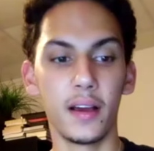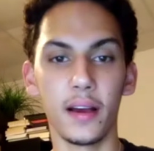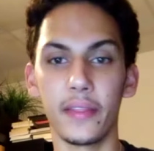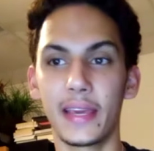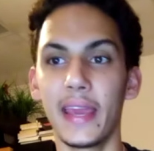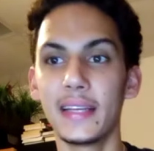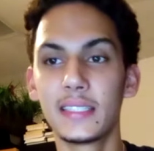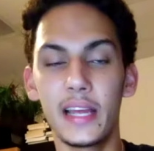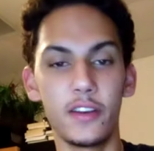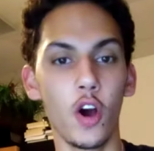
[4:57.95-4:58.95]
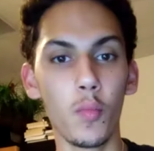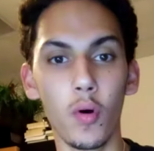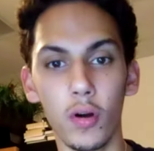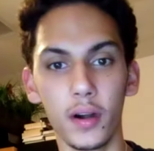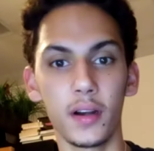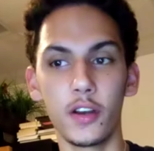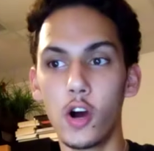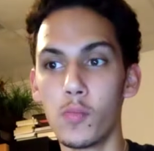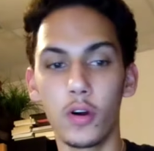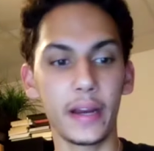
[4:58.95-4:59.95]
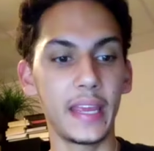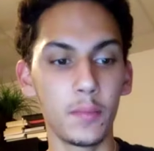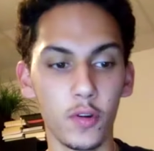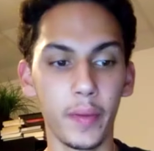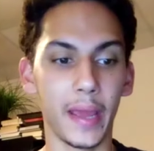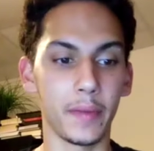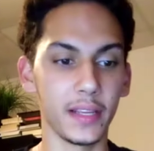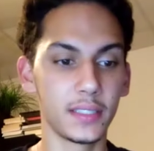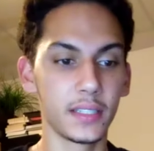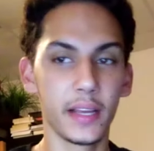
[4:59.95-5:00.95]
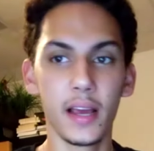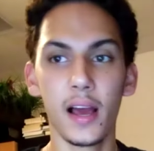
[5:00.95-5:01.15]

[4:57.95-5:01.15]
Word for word: uh, the king said, No more, no more Hebrew babies.